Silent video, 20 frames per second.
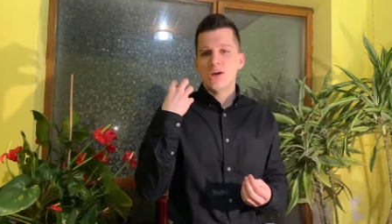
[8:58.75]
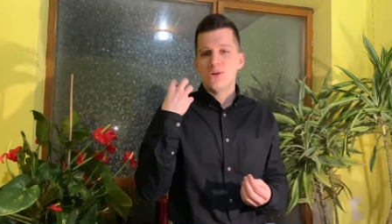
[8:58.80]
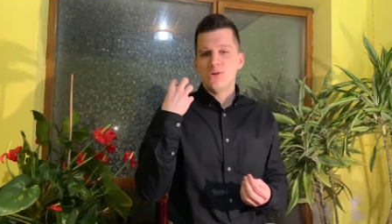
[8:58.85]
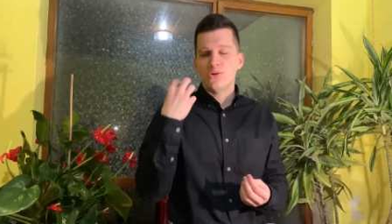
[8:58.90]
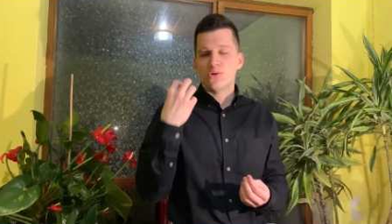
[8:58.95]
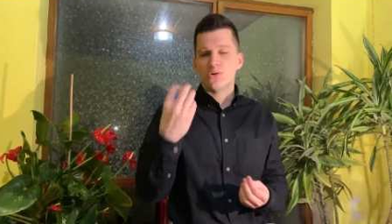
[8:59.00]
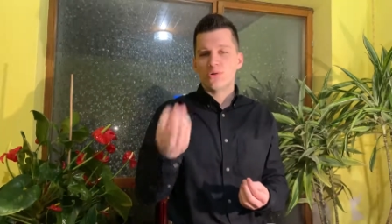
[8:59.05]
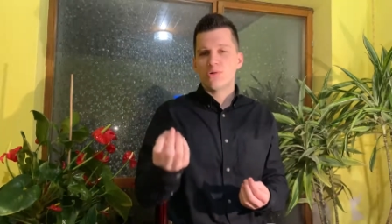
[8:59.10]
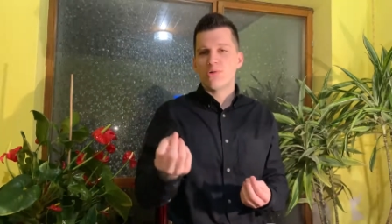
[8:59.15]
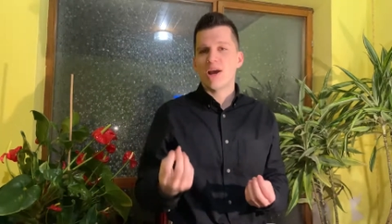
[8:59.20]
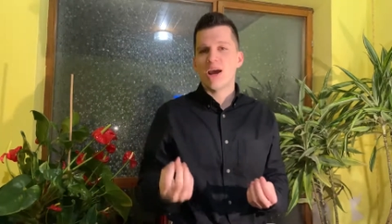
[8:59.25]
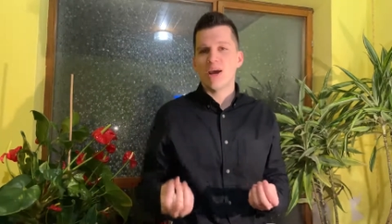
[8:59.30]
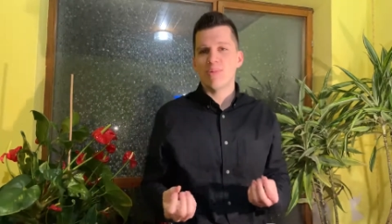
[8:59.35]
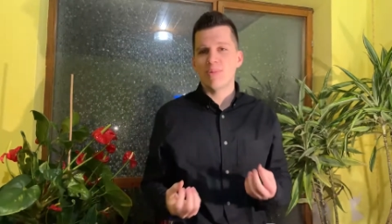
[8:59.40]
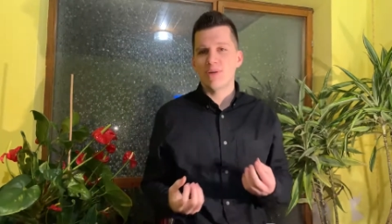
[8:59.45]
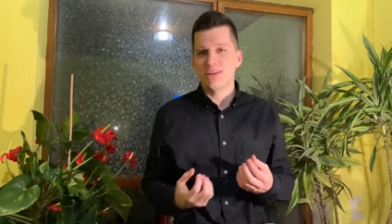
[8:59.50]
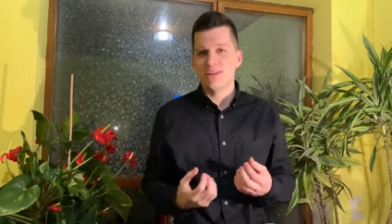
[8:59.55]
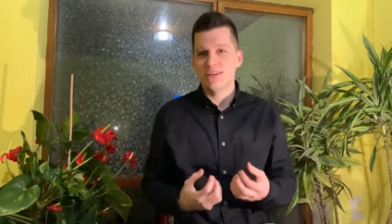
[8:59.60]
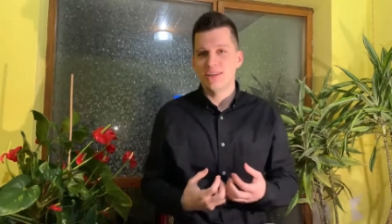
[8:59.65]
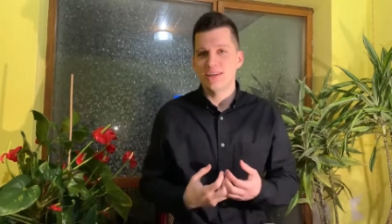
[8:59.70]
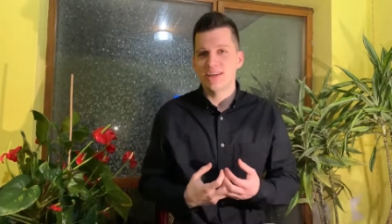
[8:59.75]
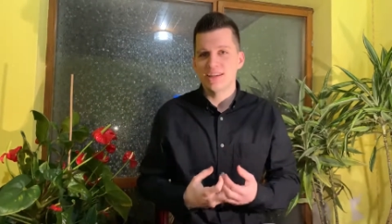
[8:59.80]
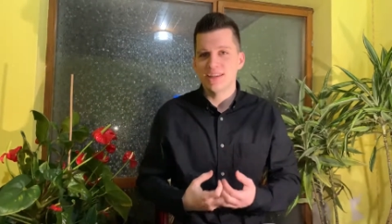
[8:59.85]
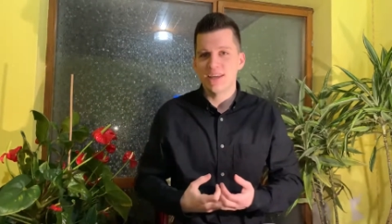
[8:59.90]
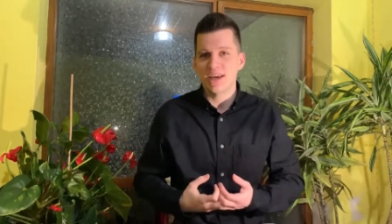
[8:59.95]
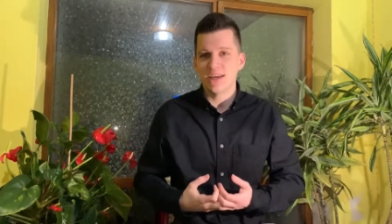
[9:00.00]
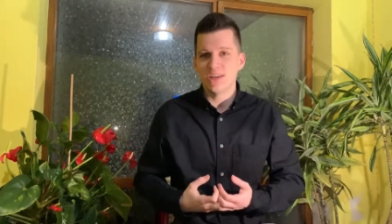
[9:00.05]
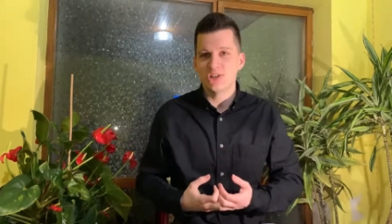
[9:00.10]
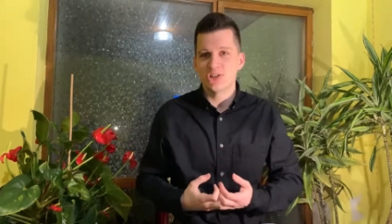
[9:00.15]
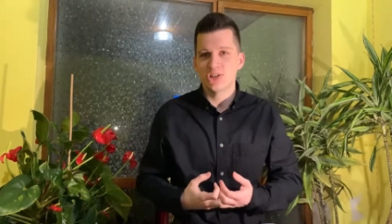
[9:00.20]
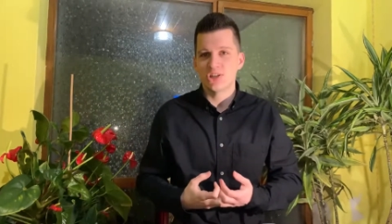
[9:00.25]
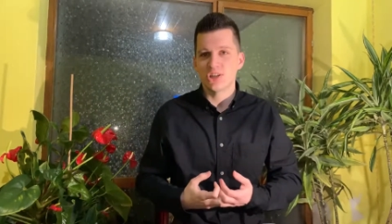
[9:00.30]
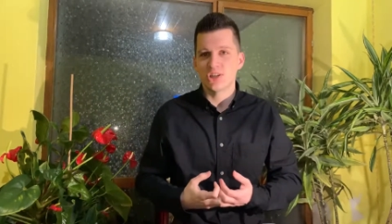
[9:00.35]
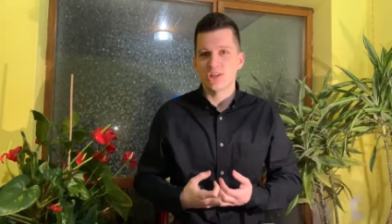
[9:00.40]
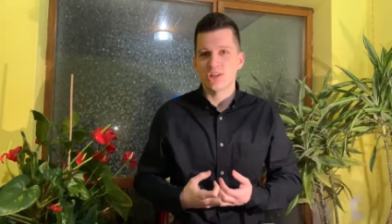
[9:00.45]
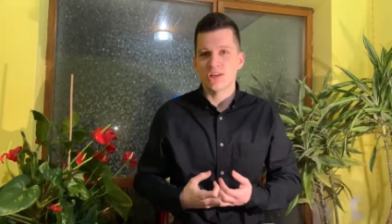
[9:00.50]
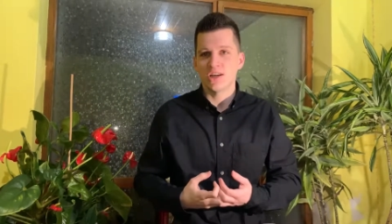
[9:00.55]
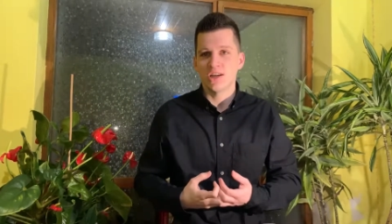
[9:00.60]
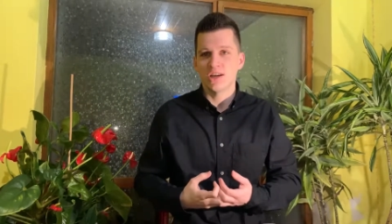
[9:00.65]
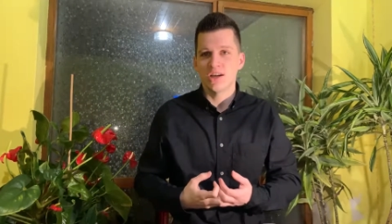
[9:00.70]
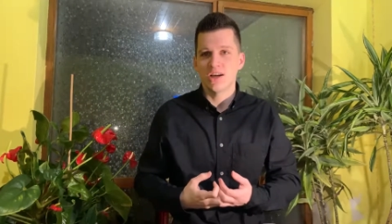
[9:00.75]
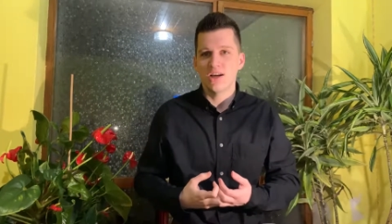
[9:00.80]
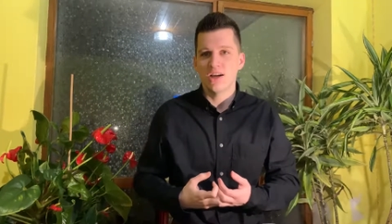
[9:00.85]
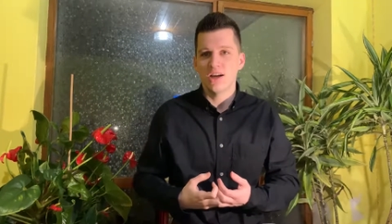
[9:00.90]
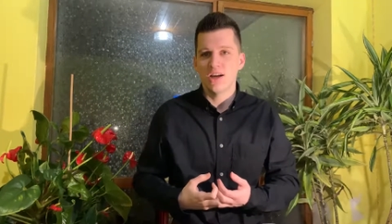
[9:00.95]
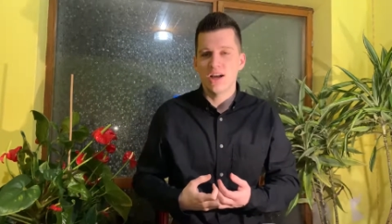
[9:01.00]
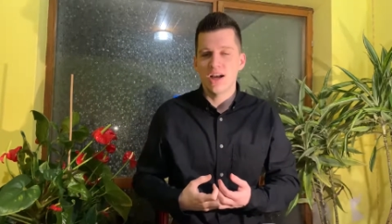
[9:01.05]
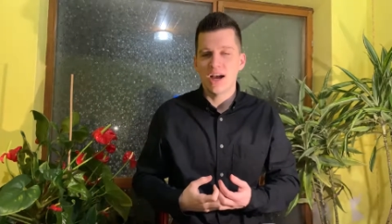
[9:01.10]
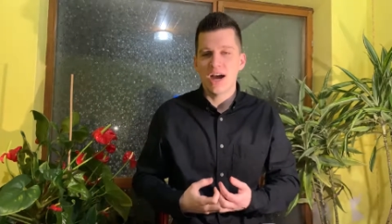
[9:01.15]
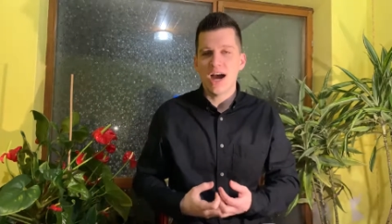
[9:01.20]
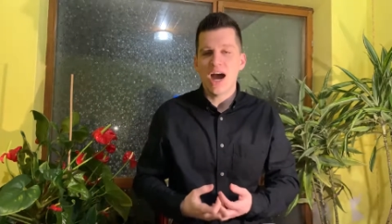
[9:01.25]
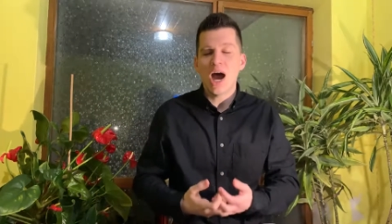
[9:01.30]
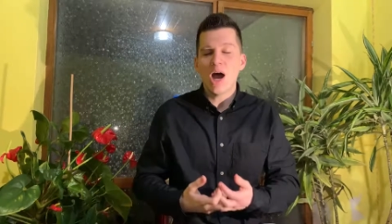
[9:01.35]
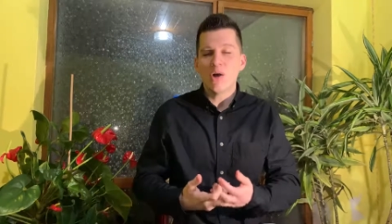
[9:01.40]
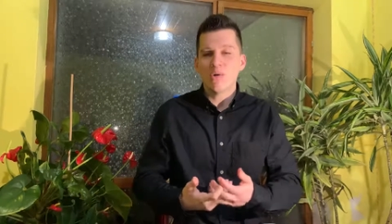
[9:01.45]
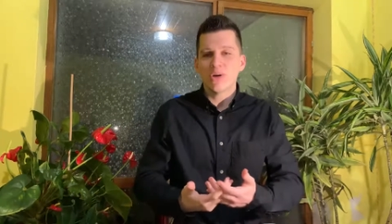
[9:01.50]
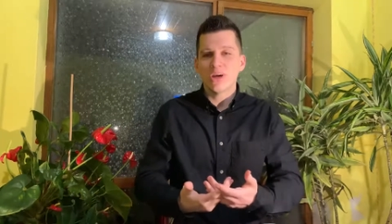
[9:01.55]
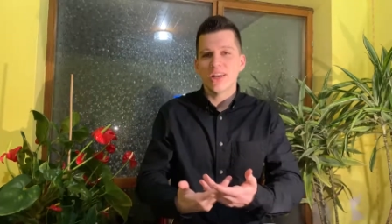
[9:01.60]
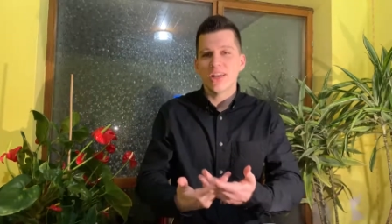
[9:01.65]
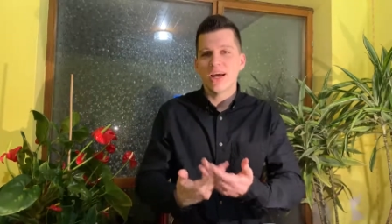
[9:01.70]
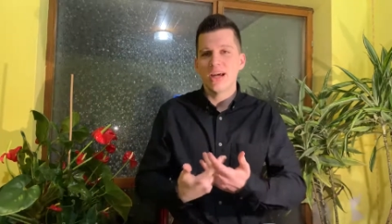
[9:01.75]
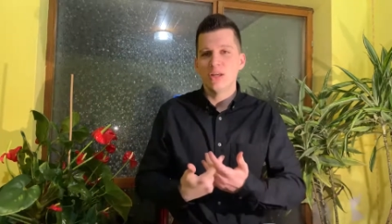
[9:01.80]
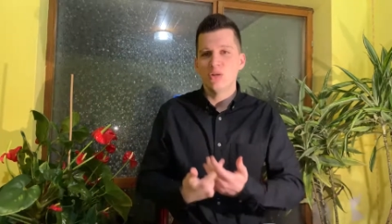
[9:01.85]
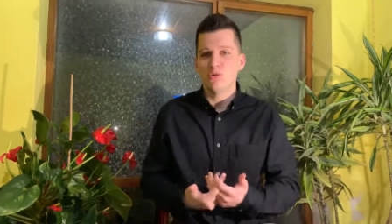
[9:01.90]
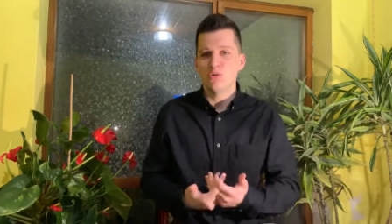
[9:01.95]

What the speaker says: you're grabbing the attention, how can I